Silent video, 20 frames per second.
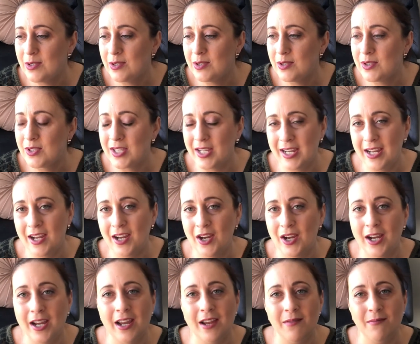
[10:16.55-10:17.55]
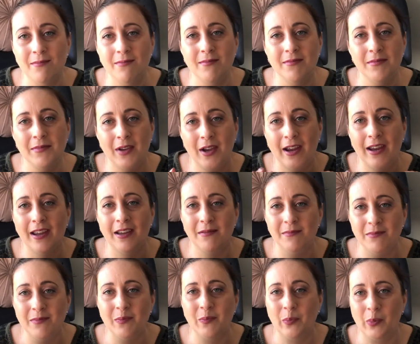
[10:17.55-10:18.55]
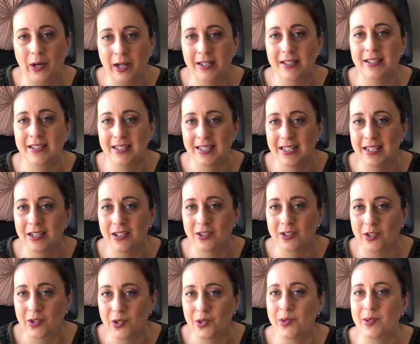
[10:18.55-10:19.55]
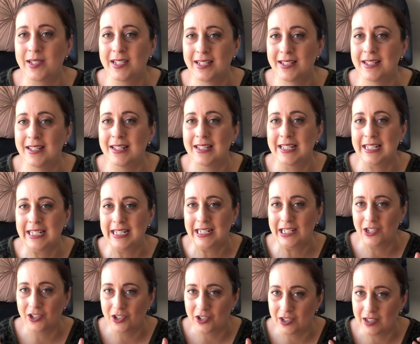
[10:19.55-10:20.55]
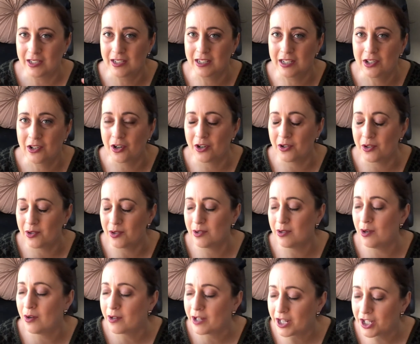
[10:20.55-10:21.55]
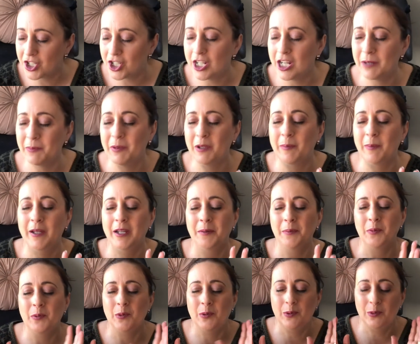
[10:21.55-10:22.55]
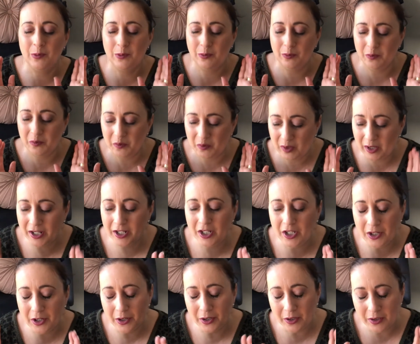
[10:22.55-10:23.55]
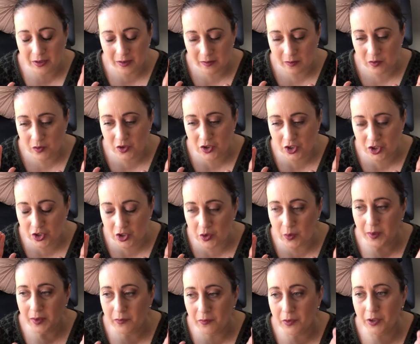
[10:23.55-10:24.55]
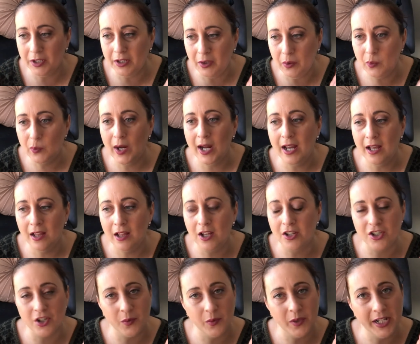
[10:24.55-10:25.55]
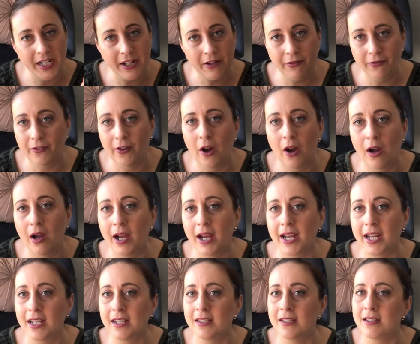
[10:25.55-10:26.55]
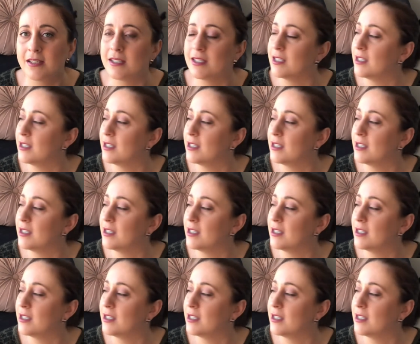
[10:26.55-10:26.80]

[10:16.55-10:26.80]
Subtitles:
So yeah, I am practicing the social distancing and, you know, not catching up with people. Like, you know, doing really well. I don't want to get fined.